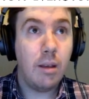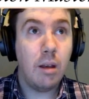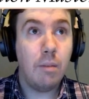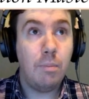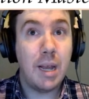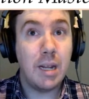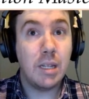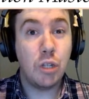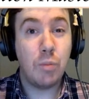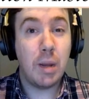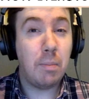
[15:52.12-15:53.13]

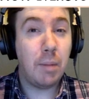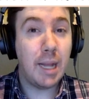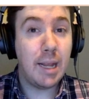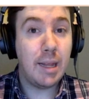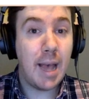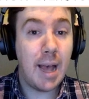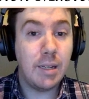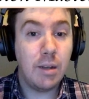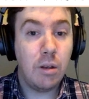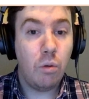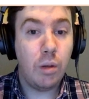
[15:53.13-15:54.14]
pianists might play that
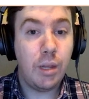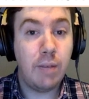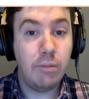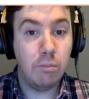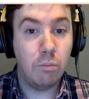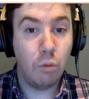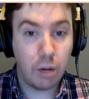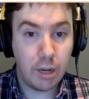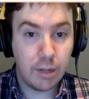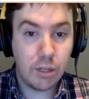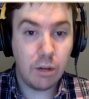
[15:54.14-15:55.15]
with even more
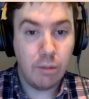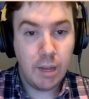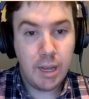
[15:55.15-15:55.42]
gusto,